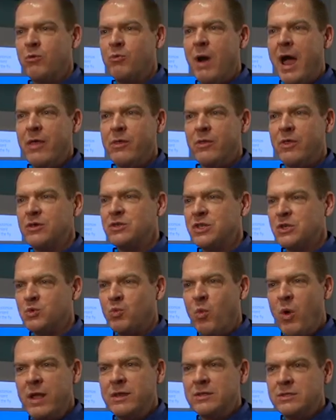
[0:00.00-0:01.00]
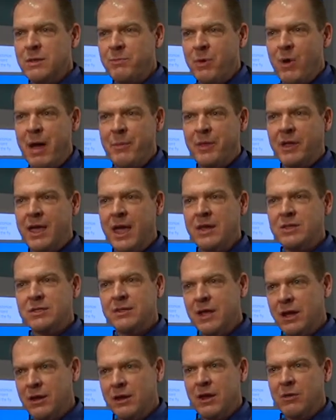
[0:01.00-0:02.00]
rather than just one simple
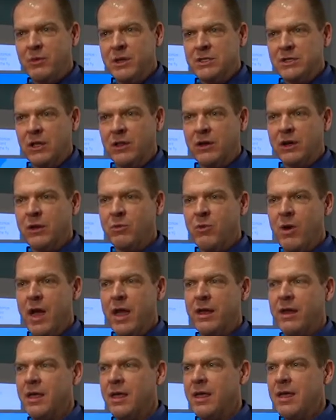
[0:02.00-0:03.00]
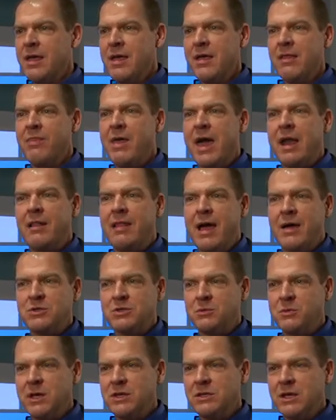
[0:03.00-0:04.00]
application that a retailer could run. That
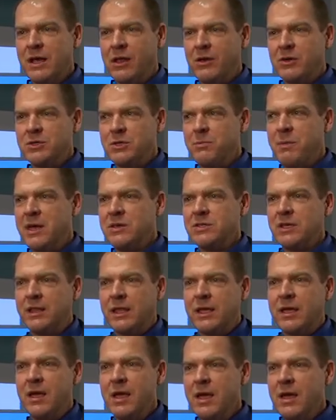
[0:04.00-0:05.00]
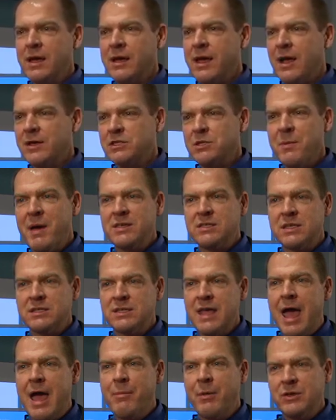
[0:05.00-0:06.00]
allows the retailers to basically customize the
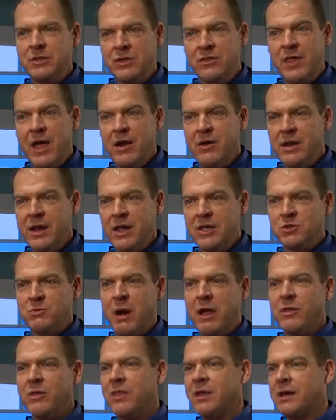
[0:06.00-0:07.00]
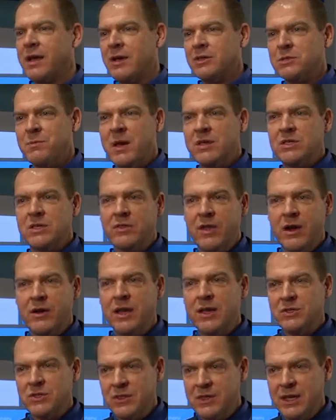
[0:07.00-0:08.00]
tablet to their needs rather than customizing their
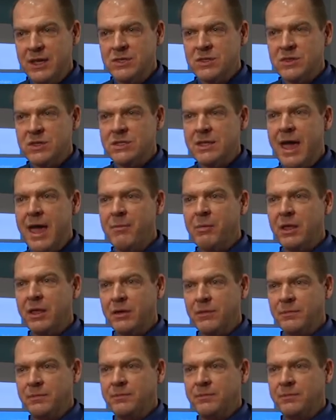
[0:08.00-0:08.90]
needs to the needs of the tablet.